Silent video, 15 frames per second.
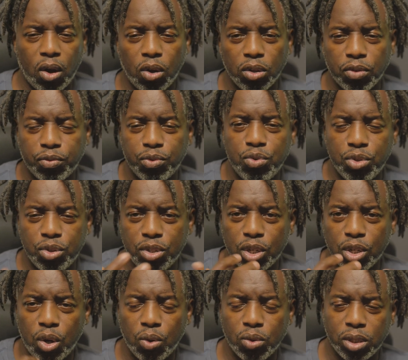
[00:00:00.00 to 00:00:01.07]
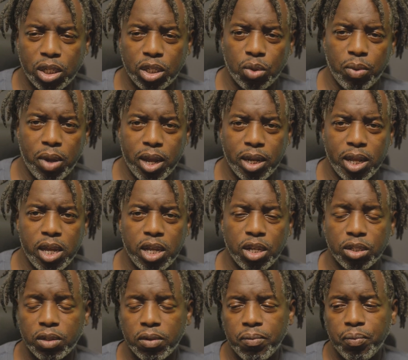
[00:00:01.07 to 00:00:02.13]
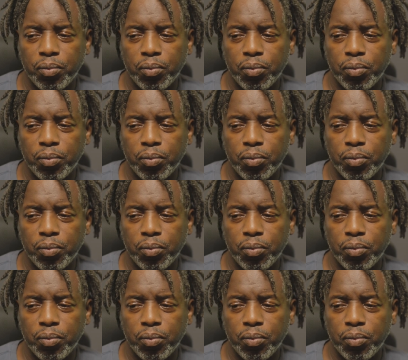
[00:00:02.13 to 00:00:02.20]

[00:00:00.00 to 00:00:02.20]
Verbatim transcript: all the food usually goes in the way it is.